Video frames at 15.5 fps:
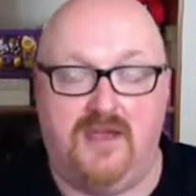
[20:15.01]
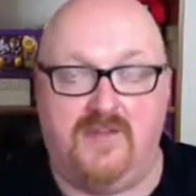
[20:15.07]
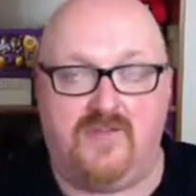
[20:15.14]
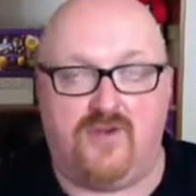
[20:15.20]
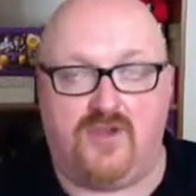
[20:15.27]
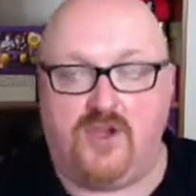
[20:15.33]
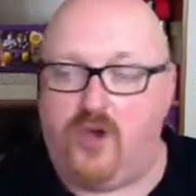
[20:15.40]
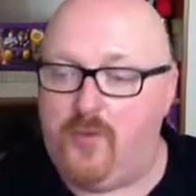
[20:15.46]

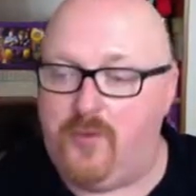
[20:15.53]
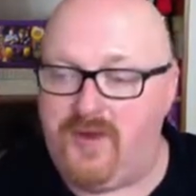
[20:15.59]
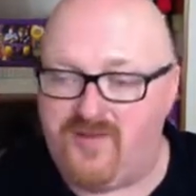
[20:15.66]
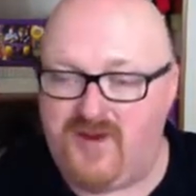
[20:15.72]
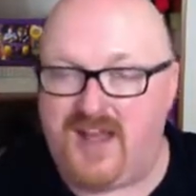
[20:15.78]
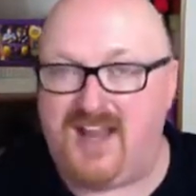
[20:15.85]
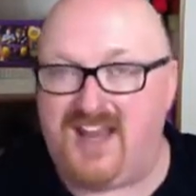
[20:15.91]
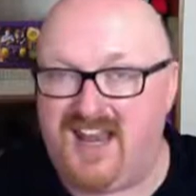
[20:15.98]
for a
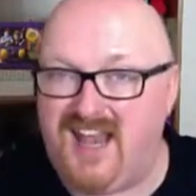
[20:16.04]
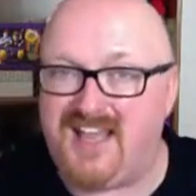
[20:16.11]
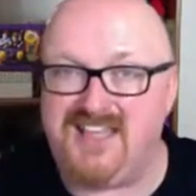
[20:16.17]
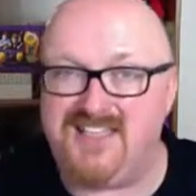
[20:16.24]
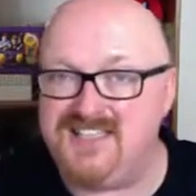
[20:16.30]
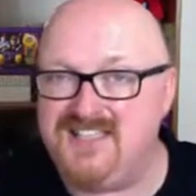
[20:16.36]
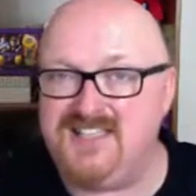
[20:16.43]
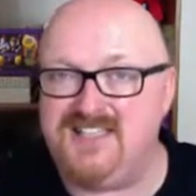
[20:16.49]
copyright
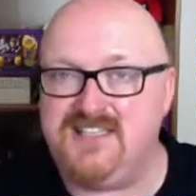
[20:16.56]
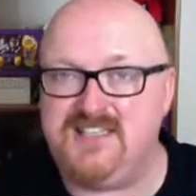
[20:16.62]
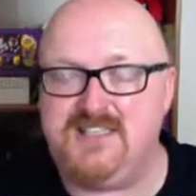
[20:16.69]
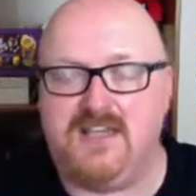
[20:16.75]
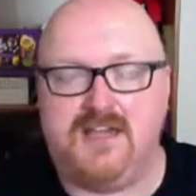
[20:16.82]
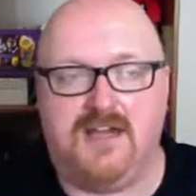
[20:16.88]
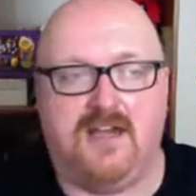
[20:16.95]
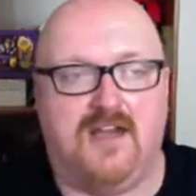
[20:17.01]

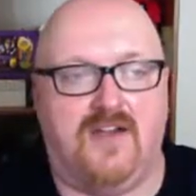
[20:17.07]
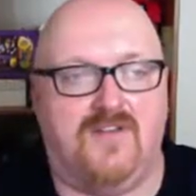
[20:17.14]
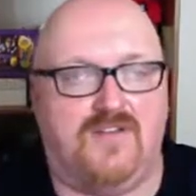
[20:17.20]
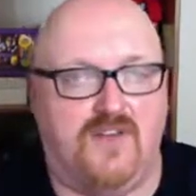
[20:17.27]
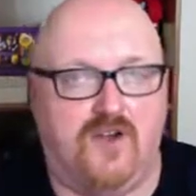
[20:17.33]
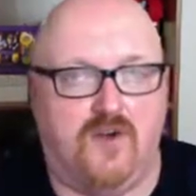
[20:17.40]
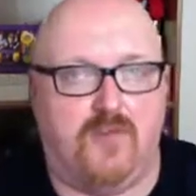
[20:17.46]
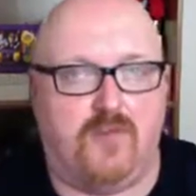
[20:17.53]
license
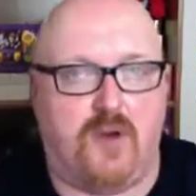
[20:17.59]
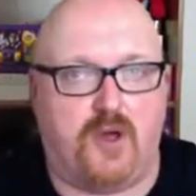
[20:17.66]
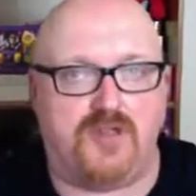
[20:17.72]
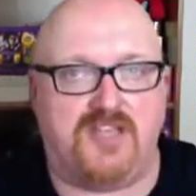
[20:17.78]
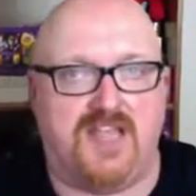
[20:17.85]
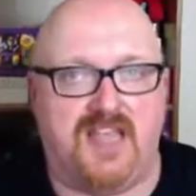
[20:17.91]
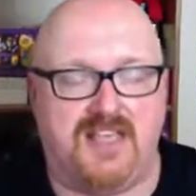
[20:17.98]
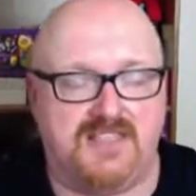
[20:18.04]
for your
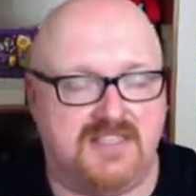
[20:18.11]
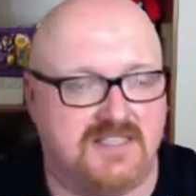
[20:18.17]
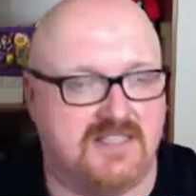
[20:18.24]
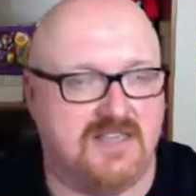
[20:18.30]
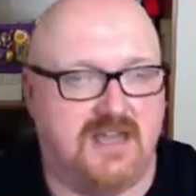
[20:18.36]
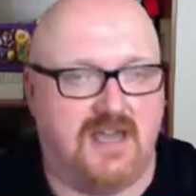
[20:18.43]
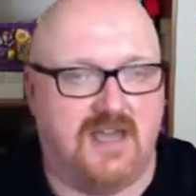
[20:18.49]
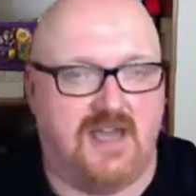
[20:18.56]
podcasts,